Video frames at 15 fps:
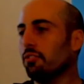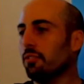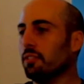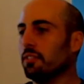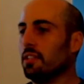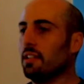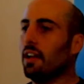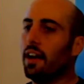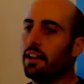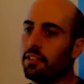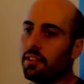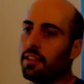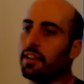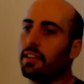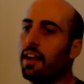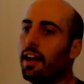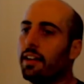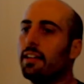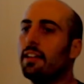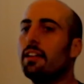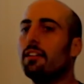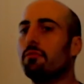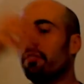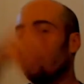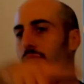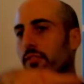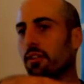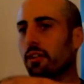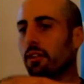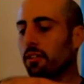So if there's a line or anything like that, free to
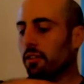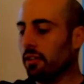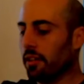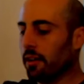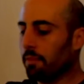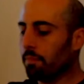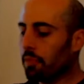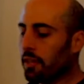go there.